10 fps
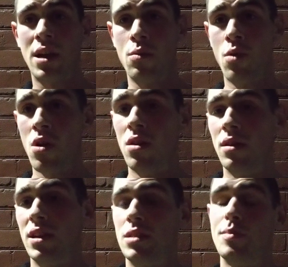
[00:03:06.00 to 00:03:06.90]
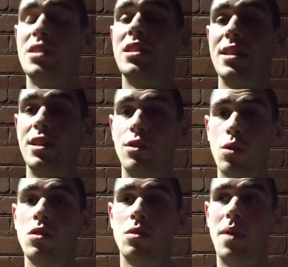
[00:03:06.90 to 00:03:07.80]
they weren't explicitly
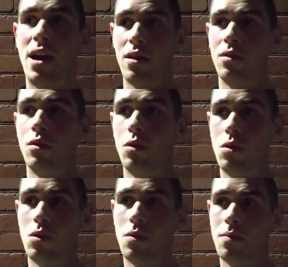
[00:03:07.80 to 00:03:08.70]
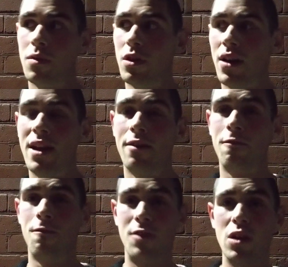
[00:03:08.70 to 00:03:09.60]
talked about, or I didn't
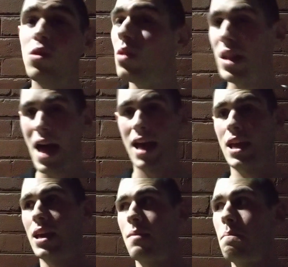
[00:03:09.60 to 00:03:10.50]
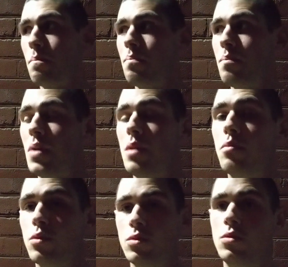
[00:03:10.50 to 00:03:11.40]
feel like
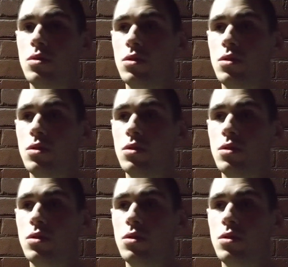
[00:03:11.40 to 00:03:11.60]
people